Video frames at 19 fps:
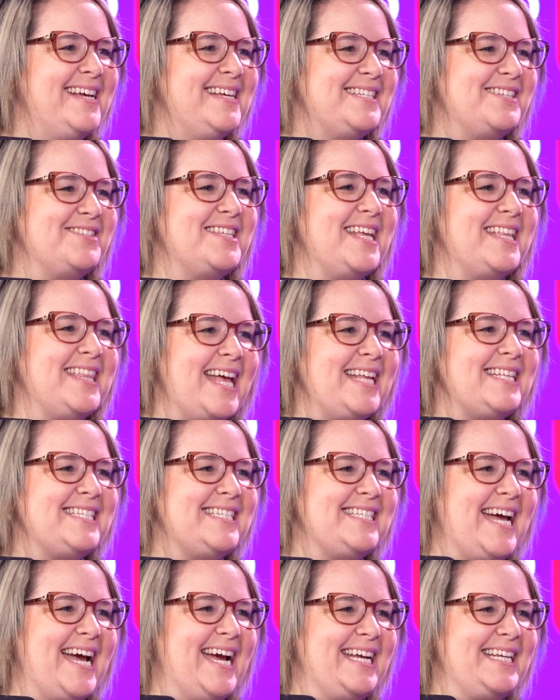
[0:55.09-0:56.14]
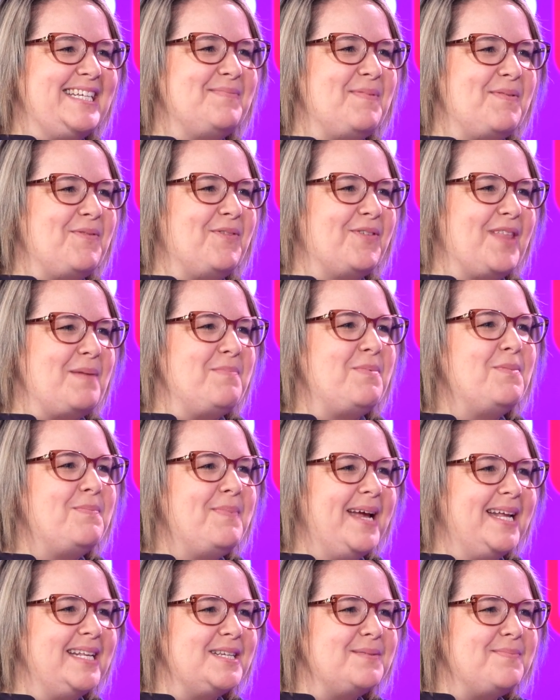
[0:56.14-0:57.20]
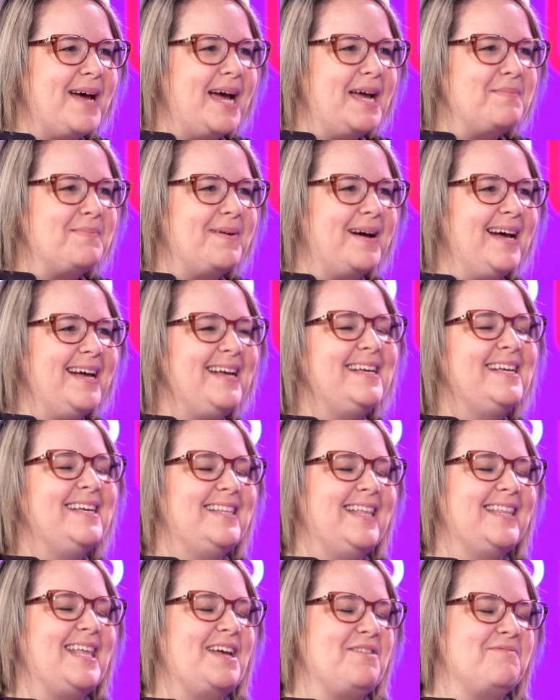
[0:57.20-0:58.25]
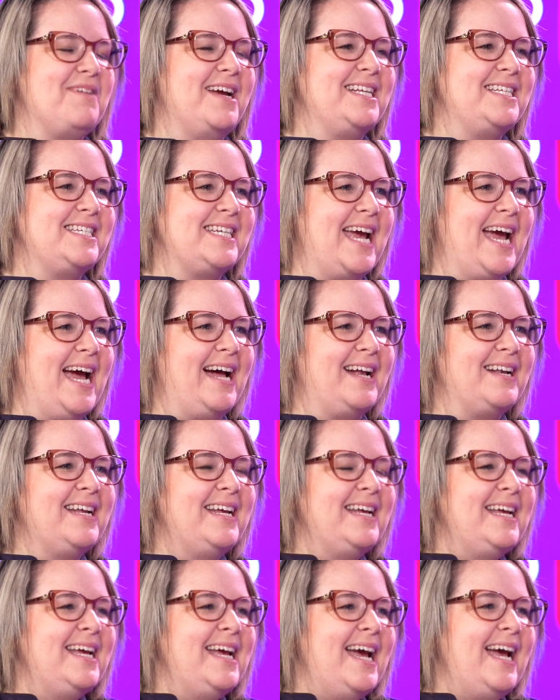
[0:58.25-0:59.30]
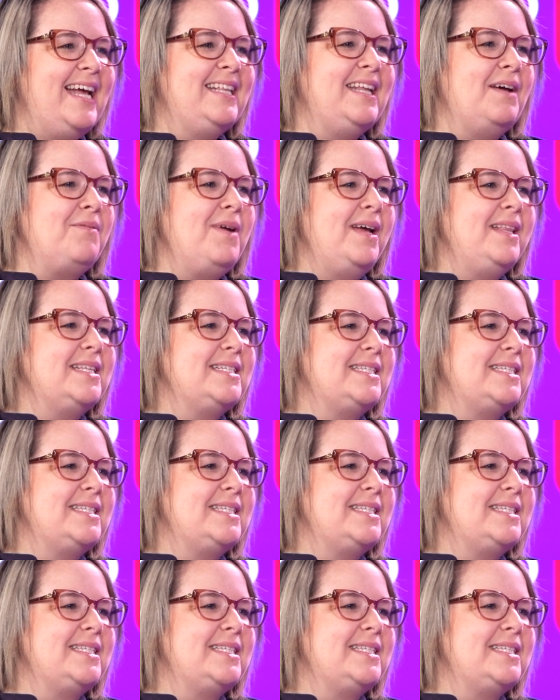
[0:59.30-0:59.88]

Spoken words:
So it's at that stage, before they put pen to paper, that they reach out. And that way the